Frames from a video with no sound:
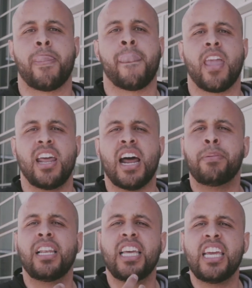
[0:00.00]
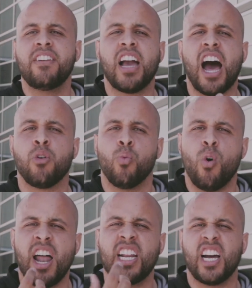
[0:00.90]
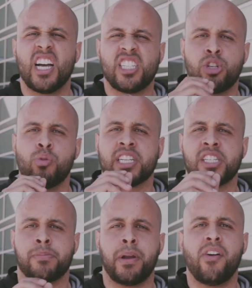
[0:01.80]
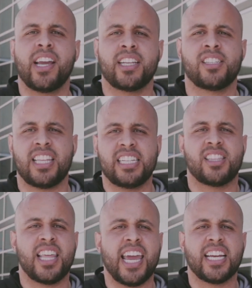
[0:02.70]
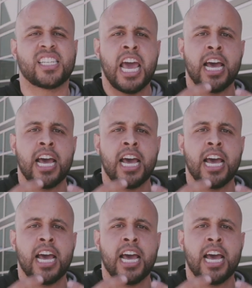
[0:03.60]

And I believe God wanted us to experience these things